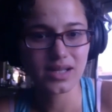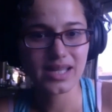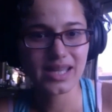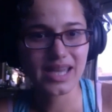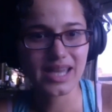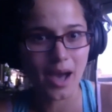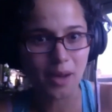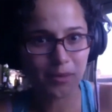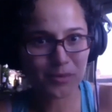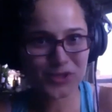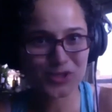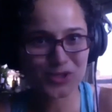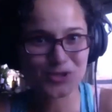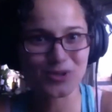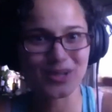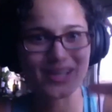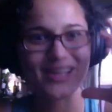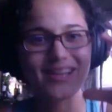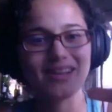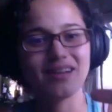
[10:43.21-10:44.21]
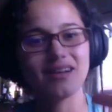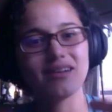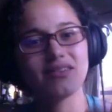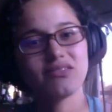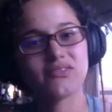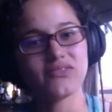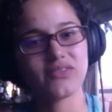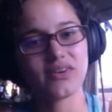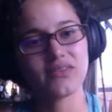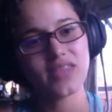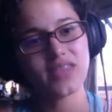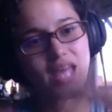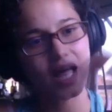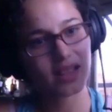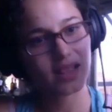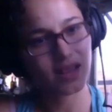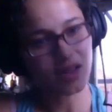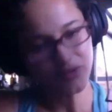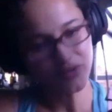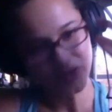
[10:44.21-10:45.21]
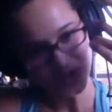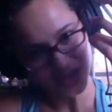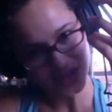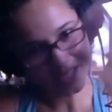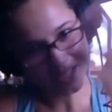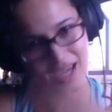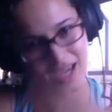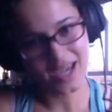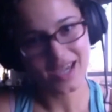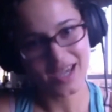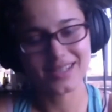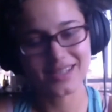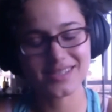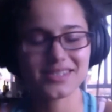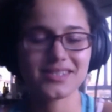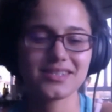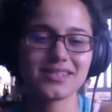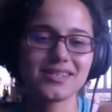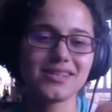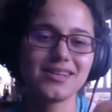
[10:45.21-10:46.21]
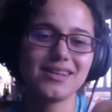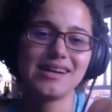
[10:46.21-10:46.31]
capturing of that lover's gaze